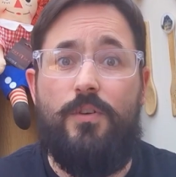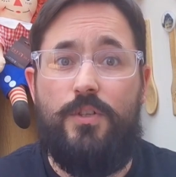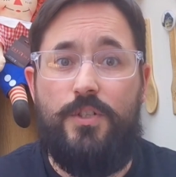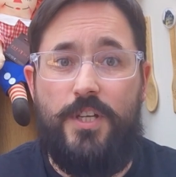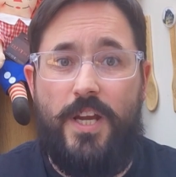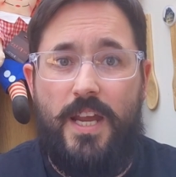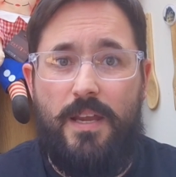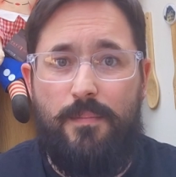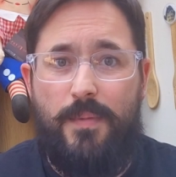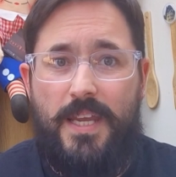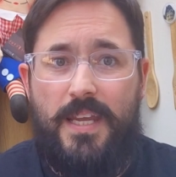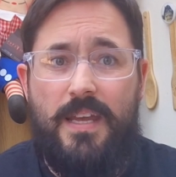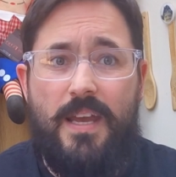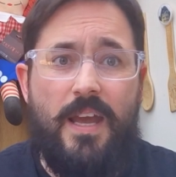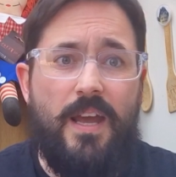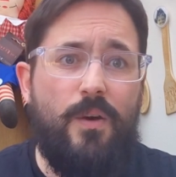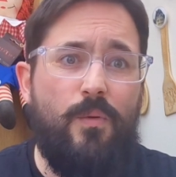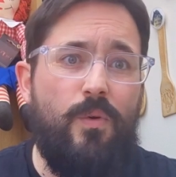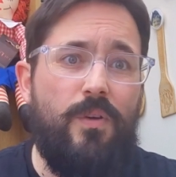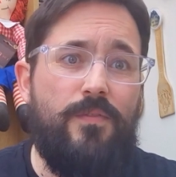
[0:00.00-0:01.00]
Jamie,
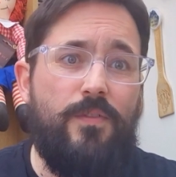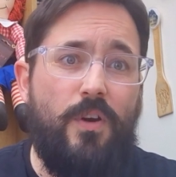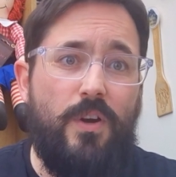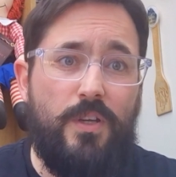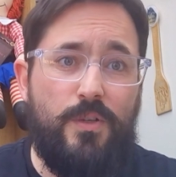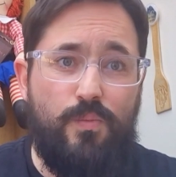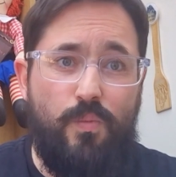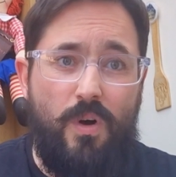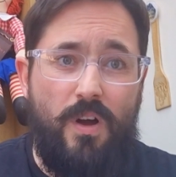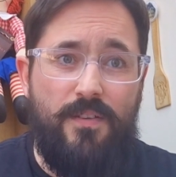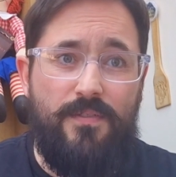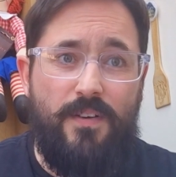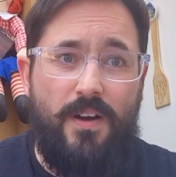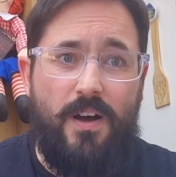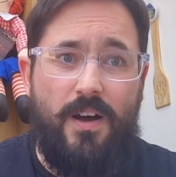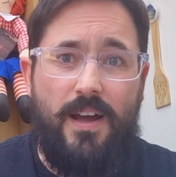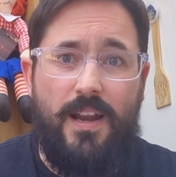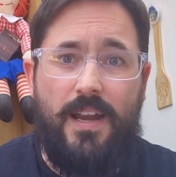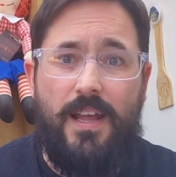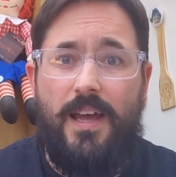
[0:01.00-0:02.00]
we've got his wife
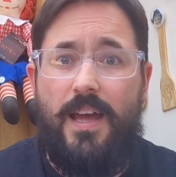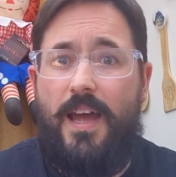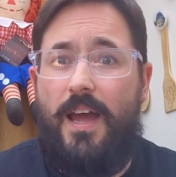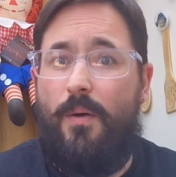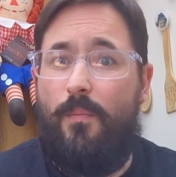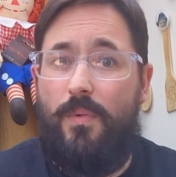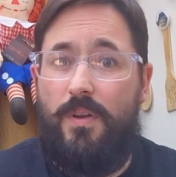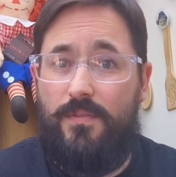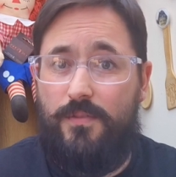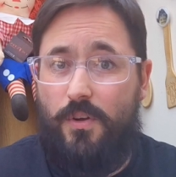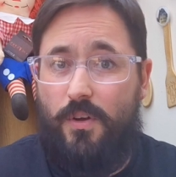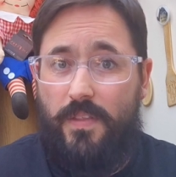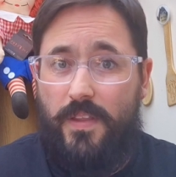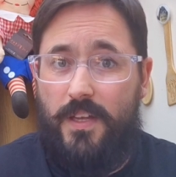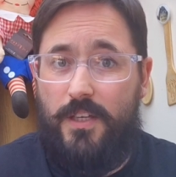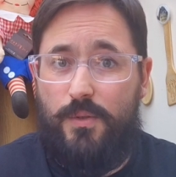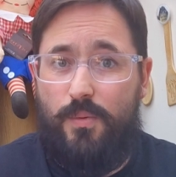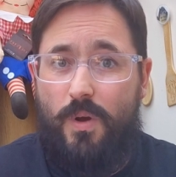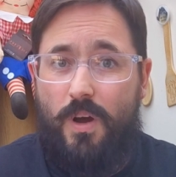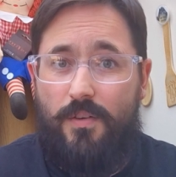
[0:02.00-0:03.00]
Isla, and we've got
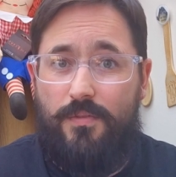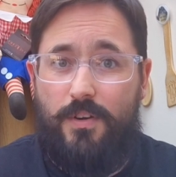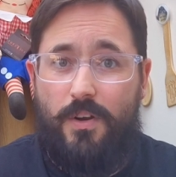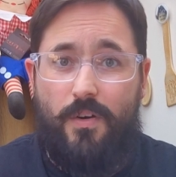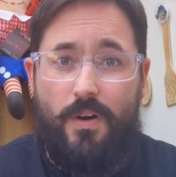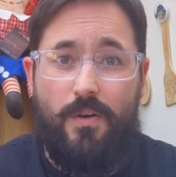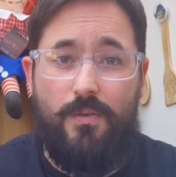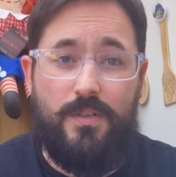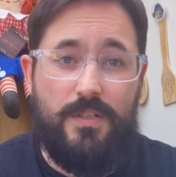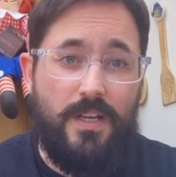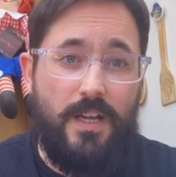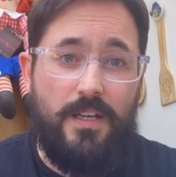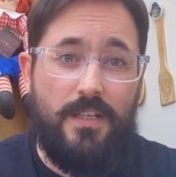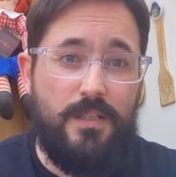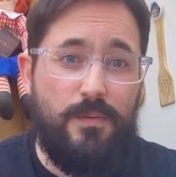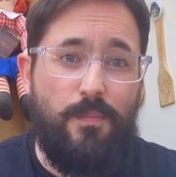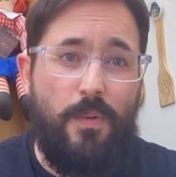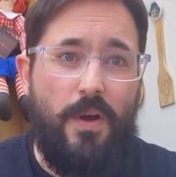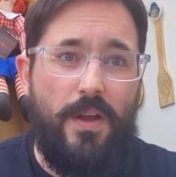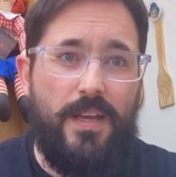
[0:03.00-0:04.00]
their 12-year-old son
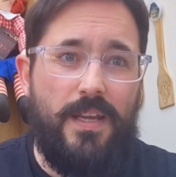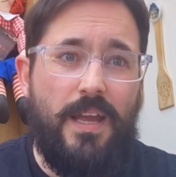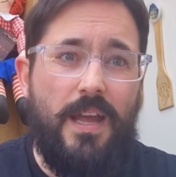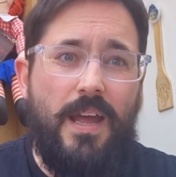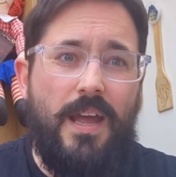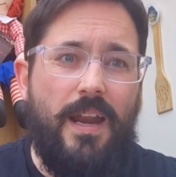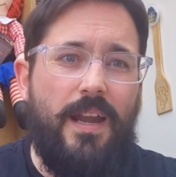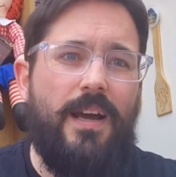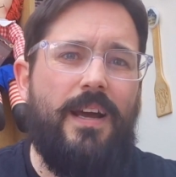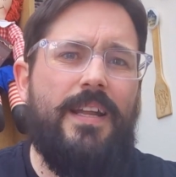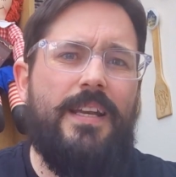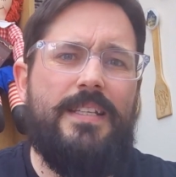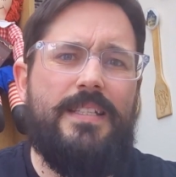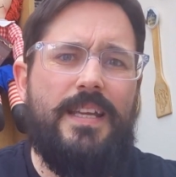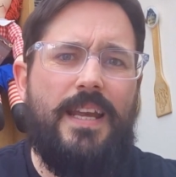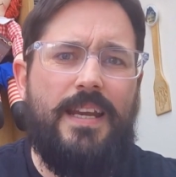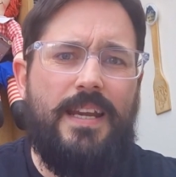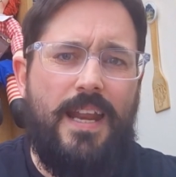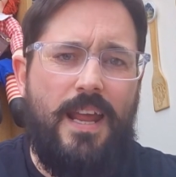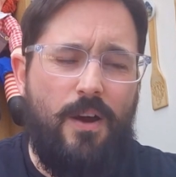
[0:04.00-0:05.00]
Spike. And I'm going to
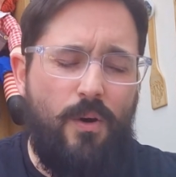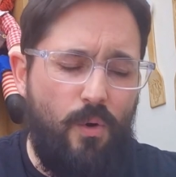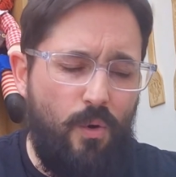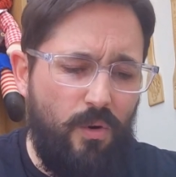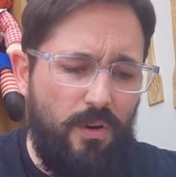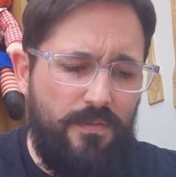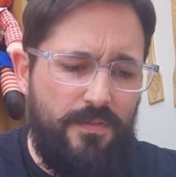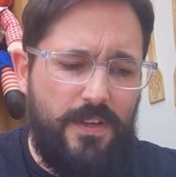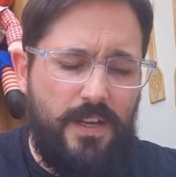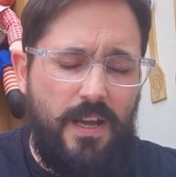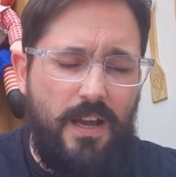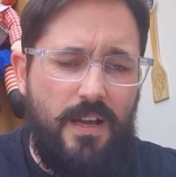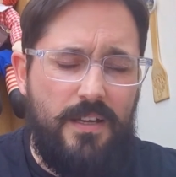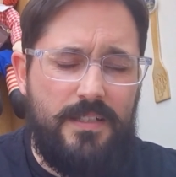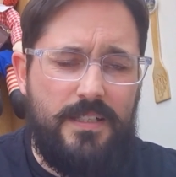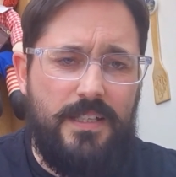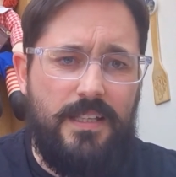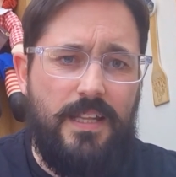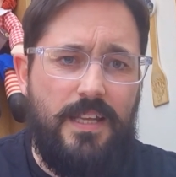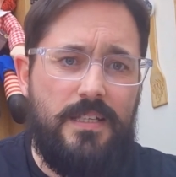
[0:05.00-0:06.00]
say now, all of the
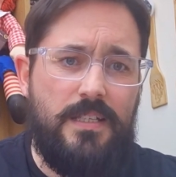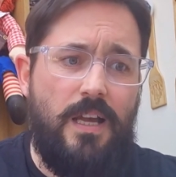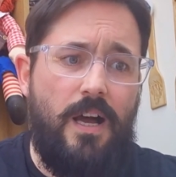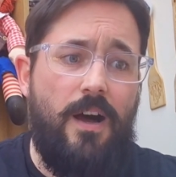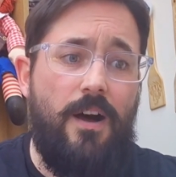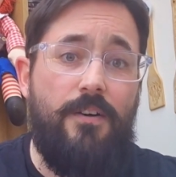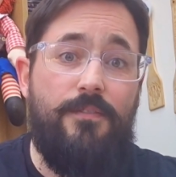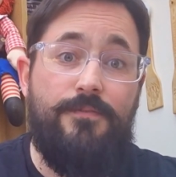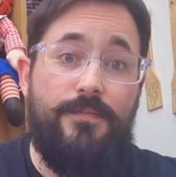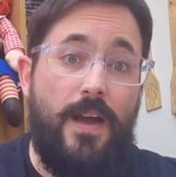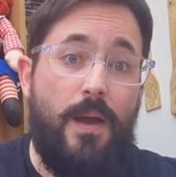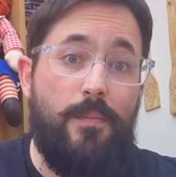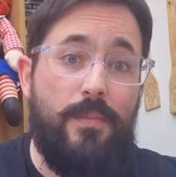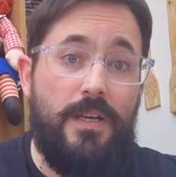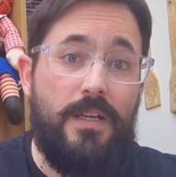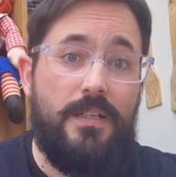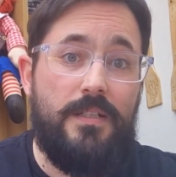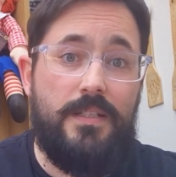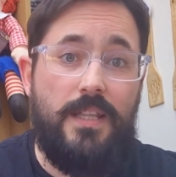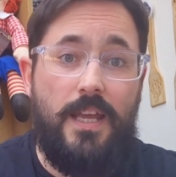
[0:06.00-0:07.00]
cast in this are
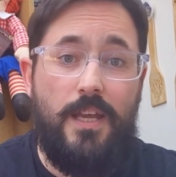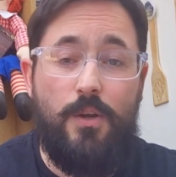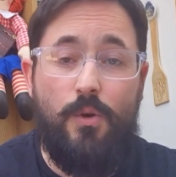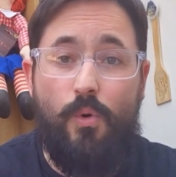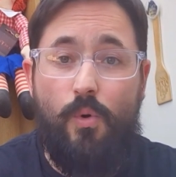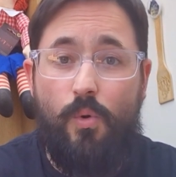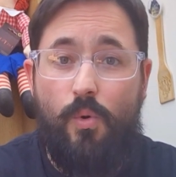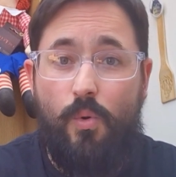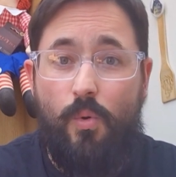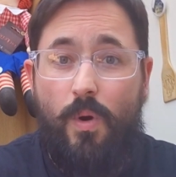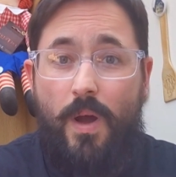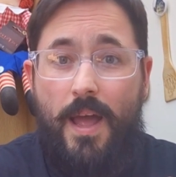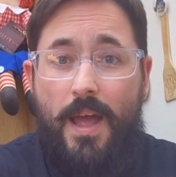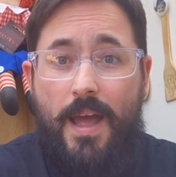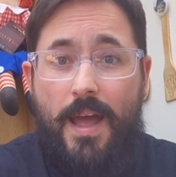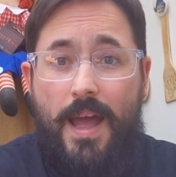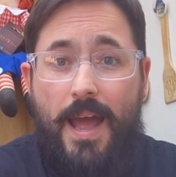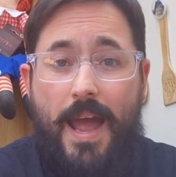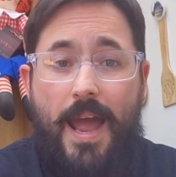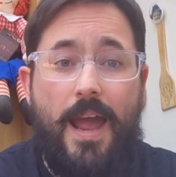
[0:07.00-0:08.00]
fabulous. They all
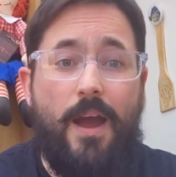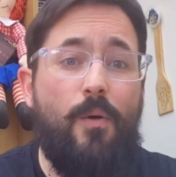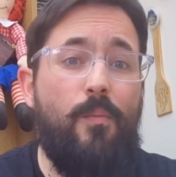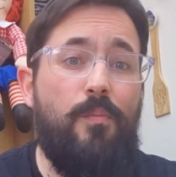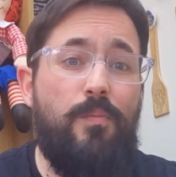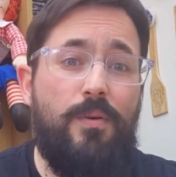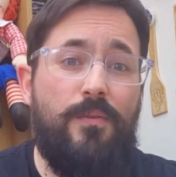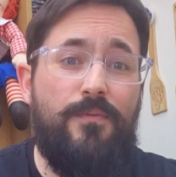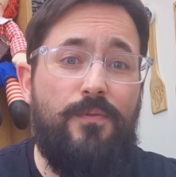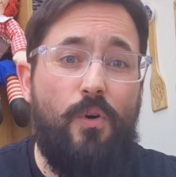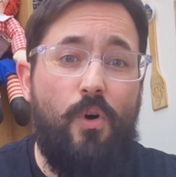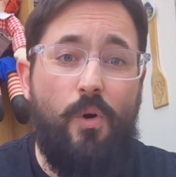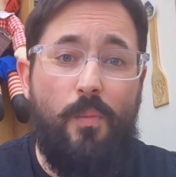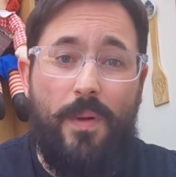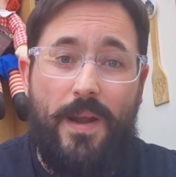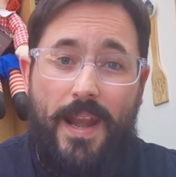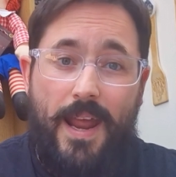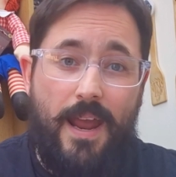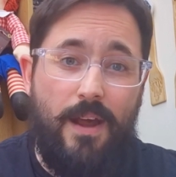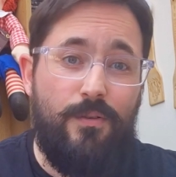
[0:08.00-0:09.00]
outperform
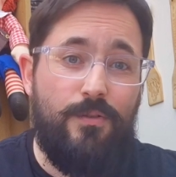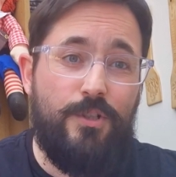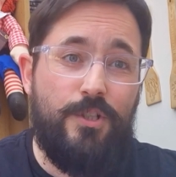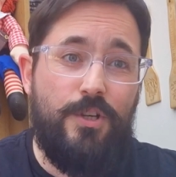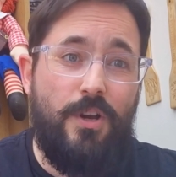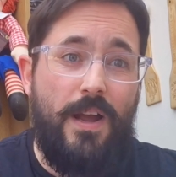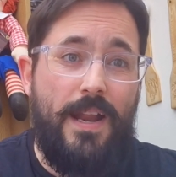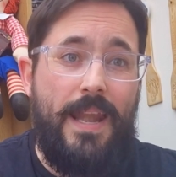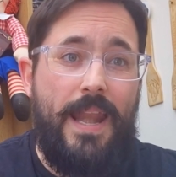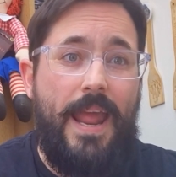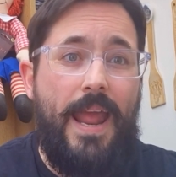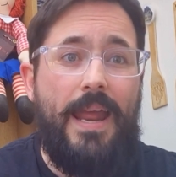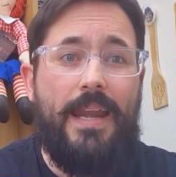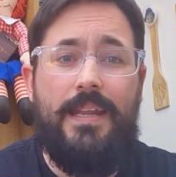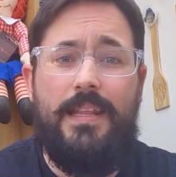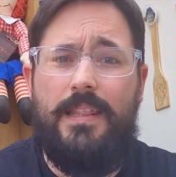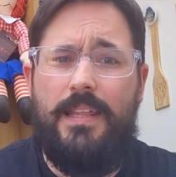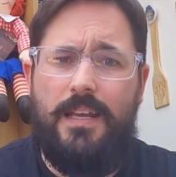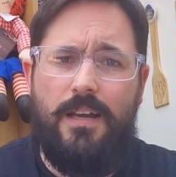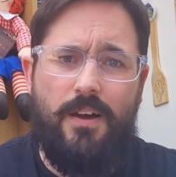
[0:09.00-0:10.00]
and outshine
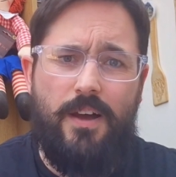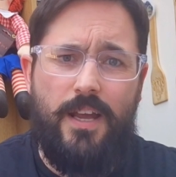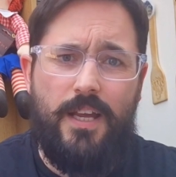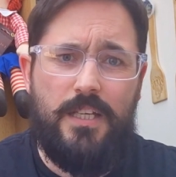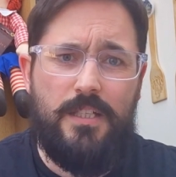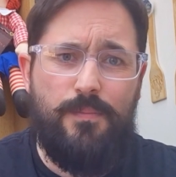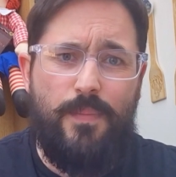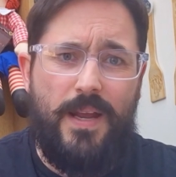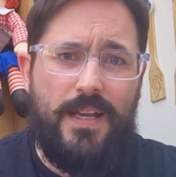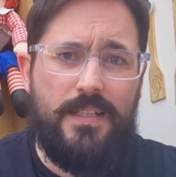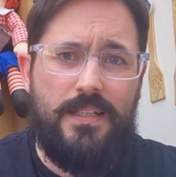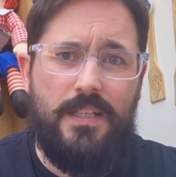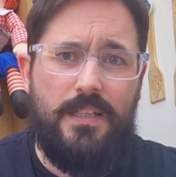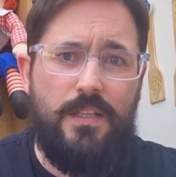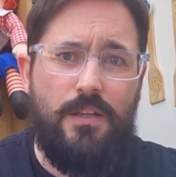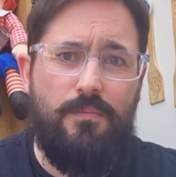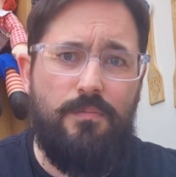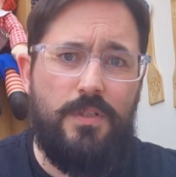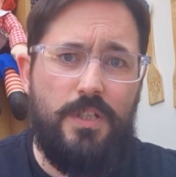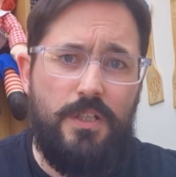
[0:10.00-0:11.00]
anything I expected
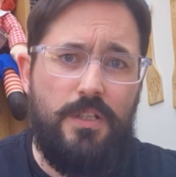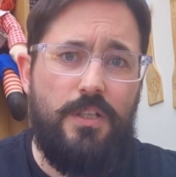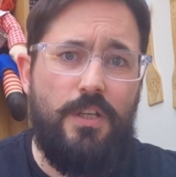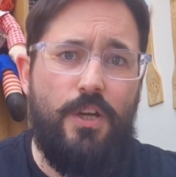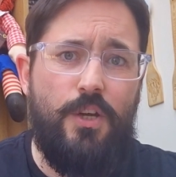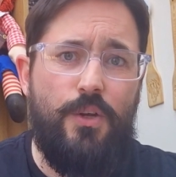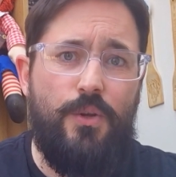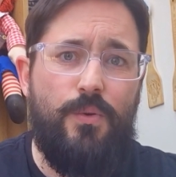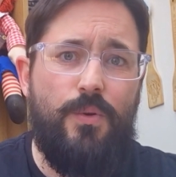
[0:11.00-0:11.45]
them to do,